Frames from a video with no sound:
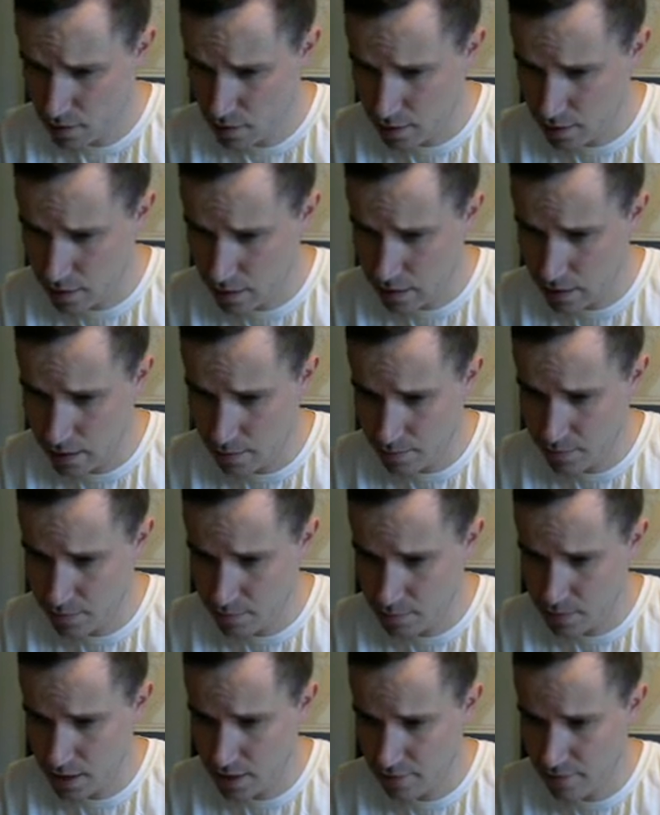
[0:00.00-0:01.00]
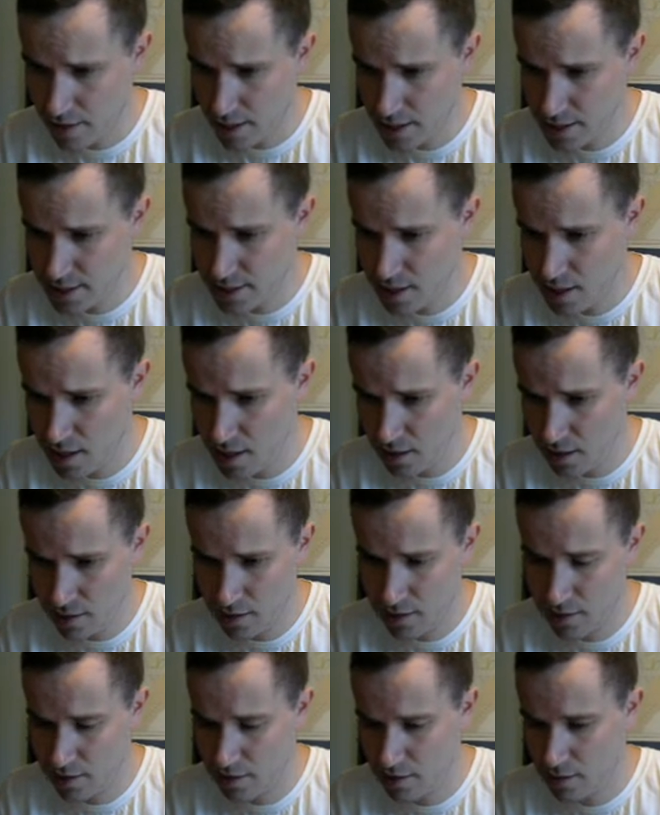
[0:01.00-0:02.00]
Um, if I take,
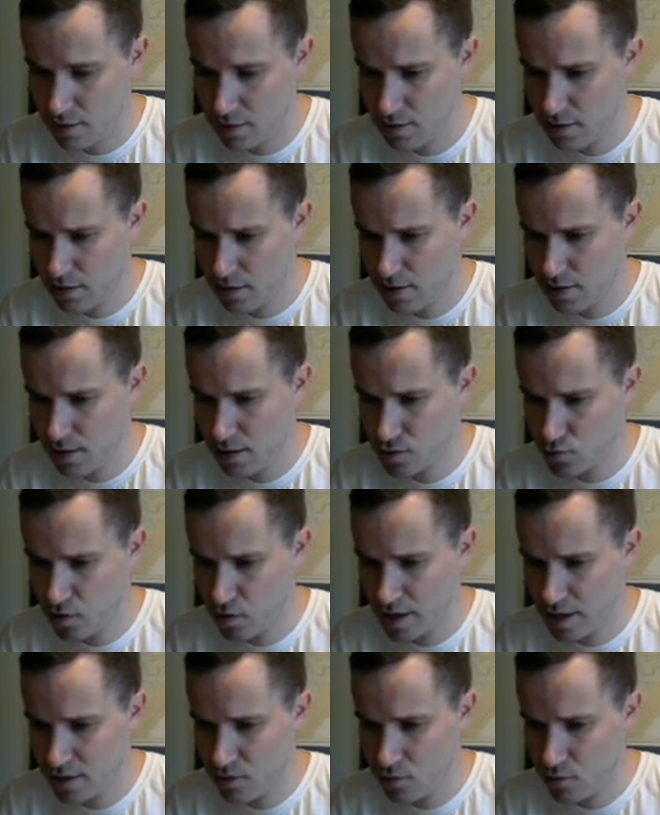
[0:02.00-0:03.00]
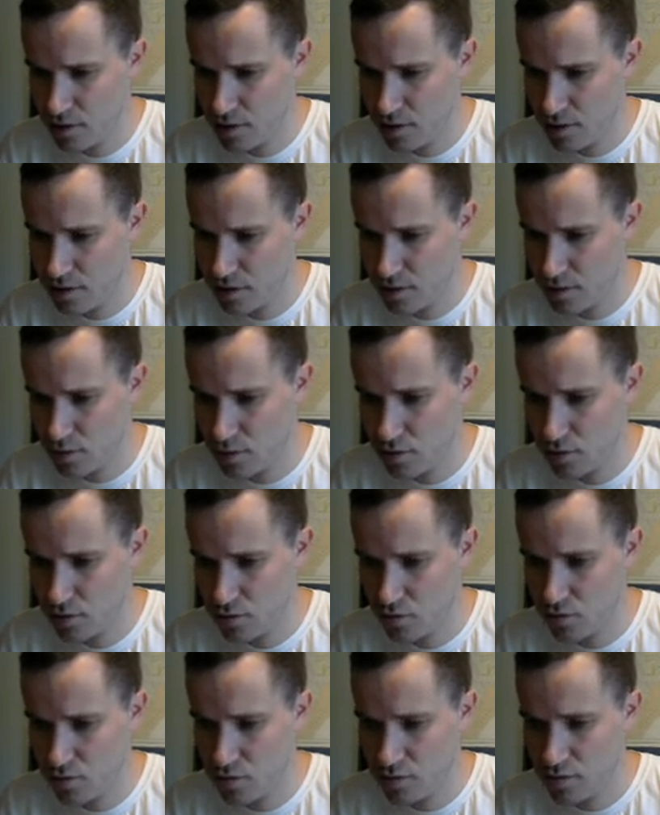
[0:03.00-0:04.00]
is red going
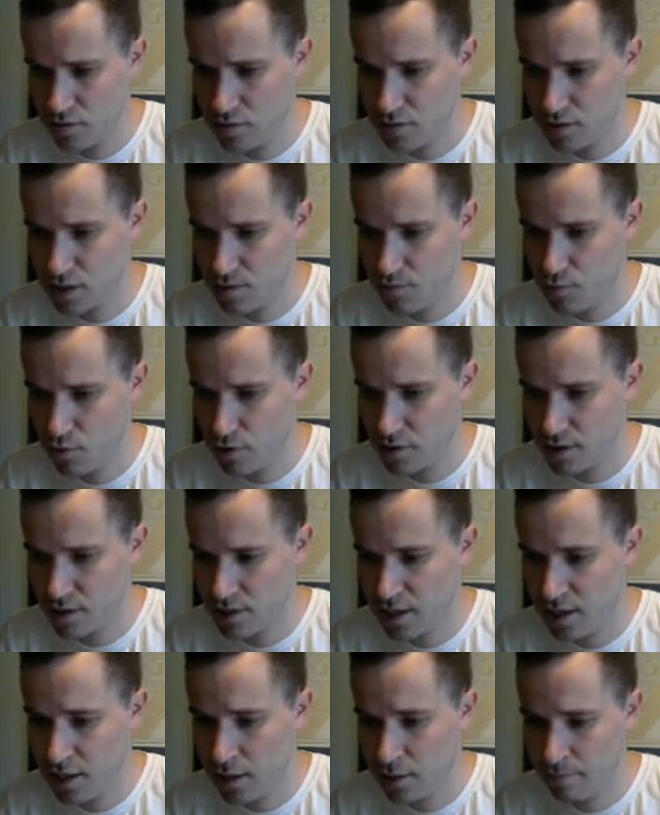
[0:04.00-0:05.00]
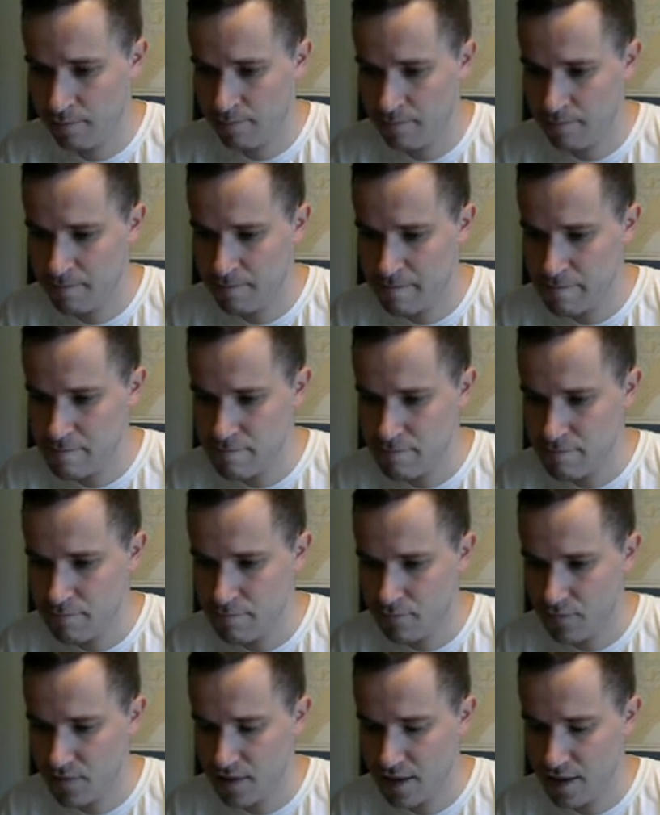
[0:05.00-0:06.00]
to support this king?
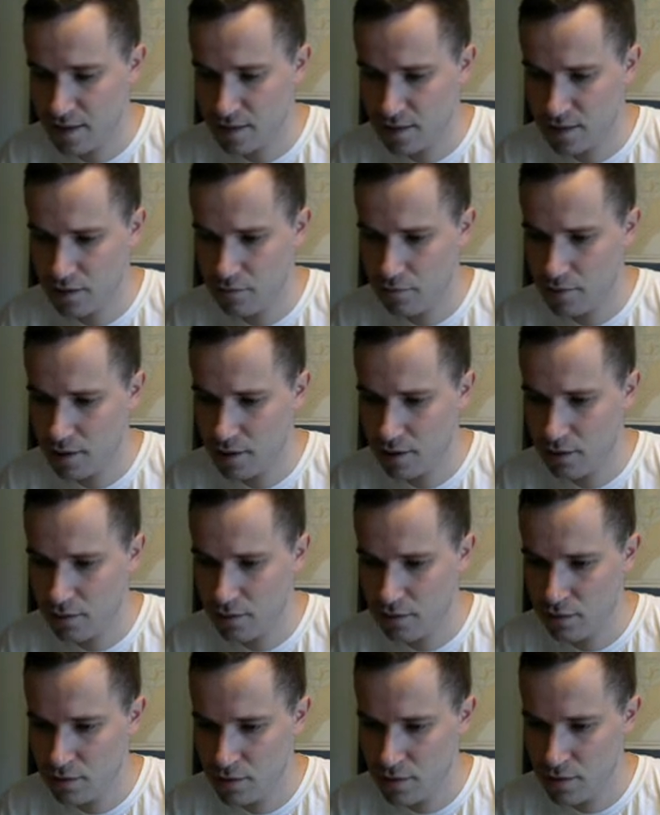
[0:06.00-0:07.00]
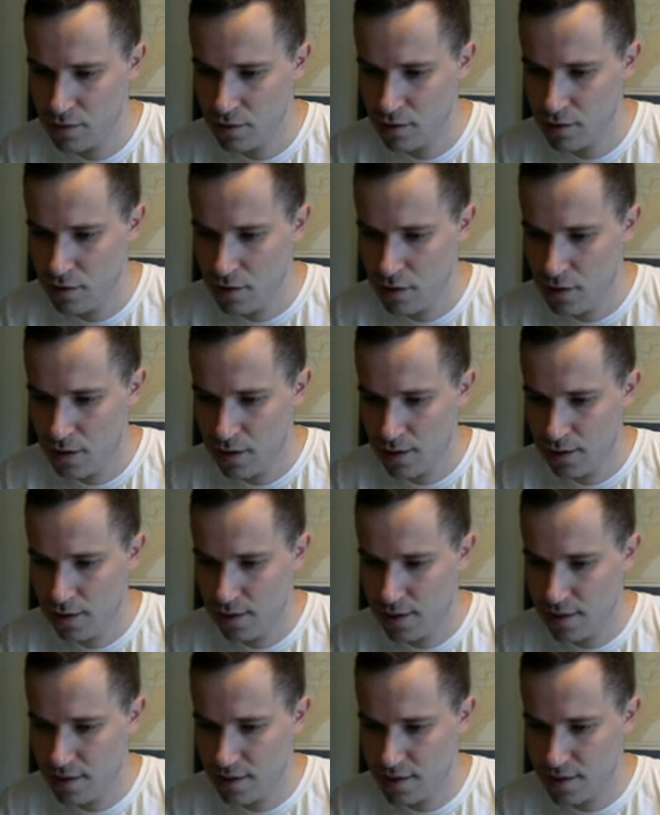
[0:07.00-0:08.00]
Yes, he will.
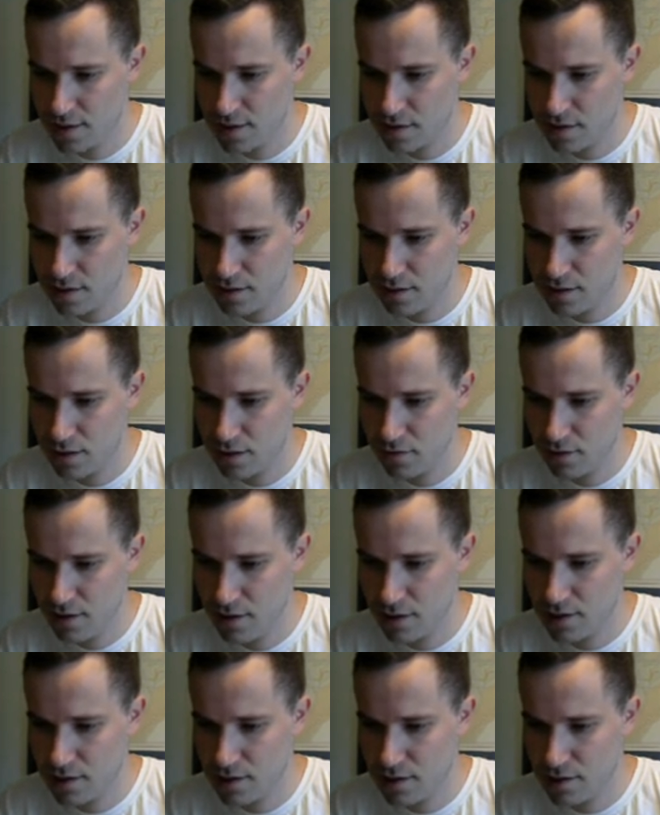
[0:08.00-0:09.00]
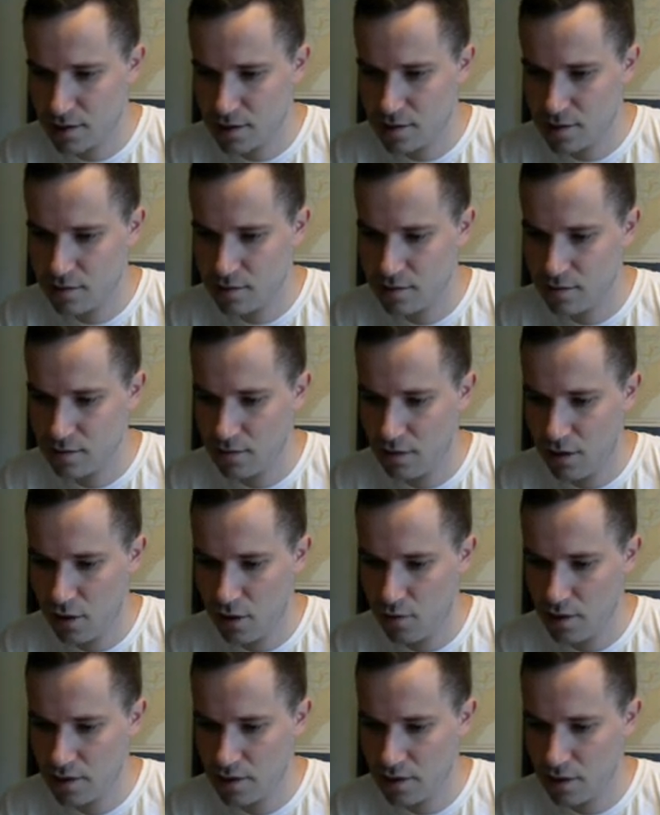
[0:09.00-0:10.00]
Let's do this.
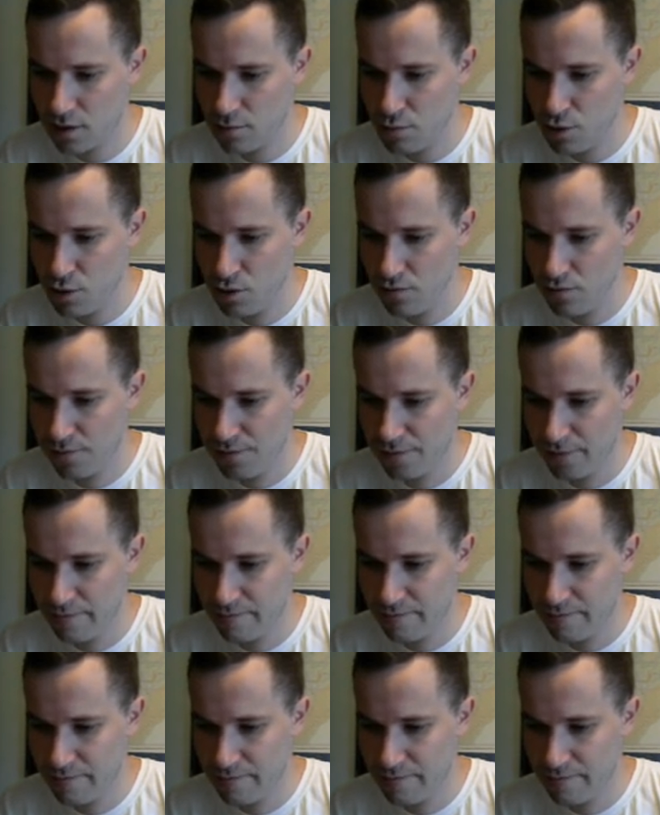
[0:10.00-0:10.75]
Always a good move